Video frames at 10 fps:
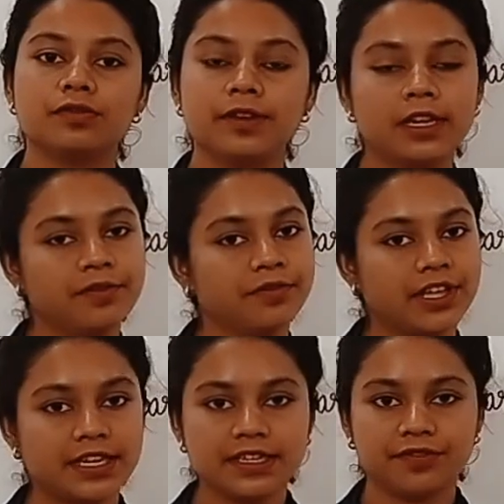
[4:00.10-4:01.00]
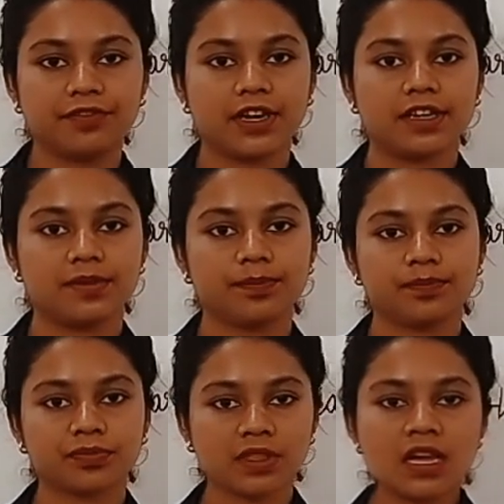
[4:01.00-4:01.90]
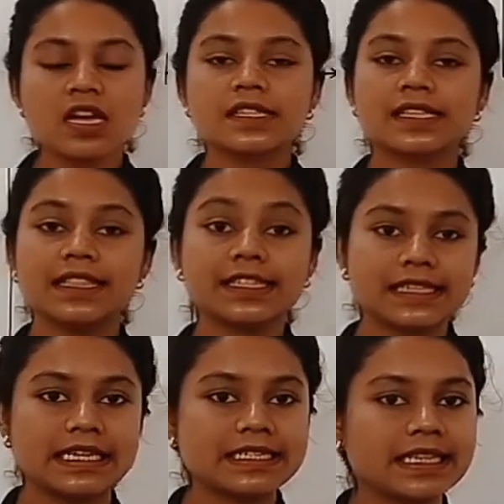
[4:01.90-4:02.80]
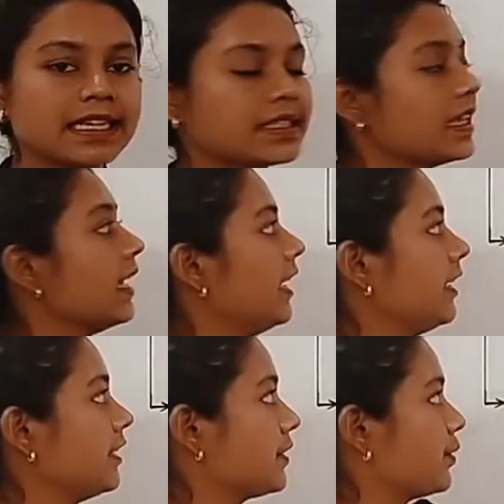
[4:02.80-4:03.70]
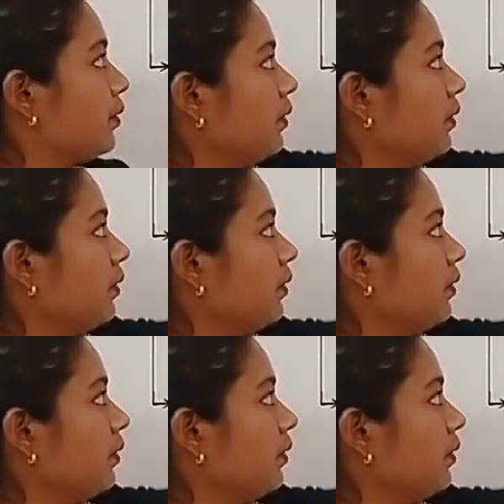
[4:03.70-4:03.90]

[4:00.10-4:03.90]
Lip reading: be very different. See, these insects, it is to